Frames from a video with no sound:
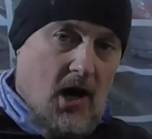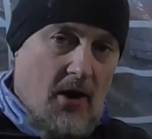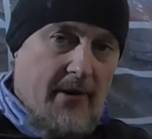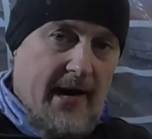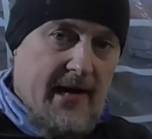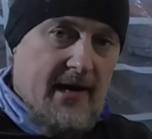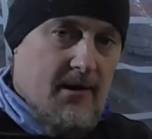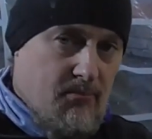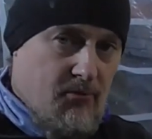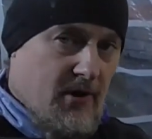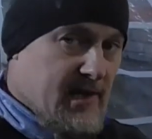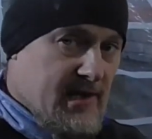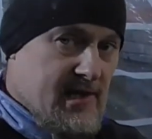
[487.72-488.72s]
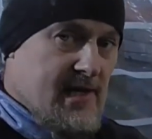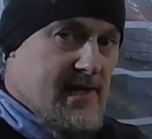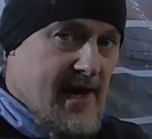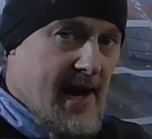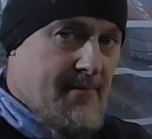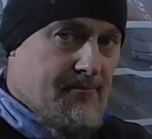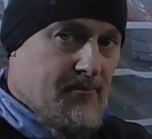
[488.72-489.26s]
going pretty
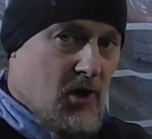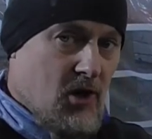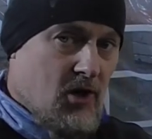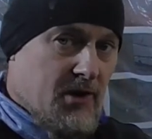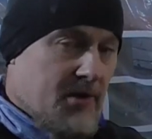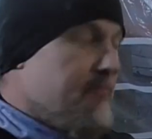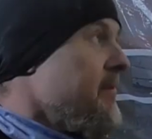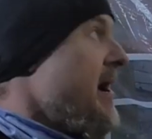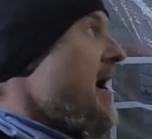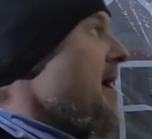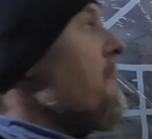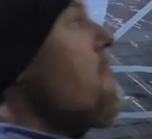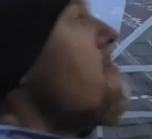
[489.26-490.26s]
damn good. Now,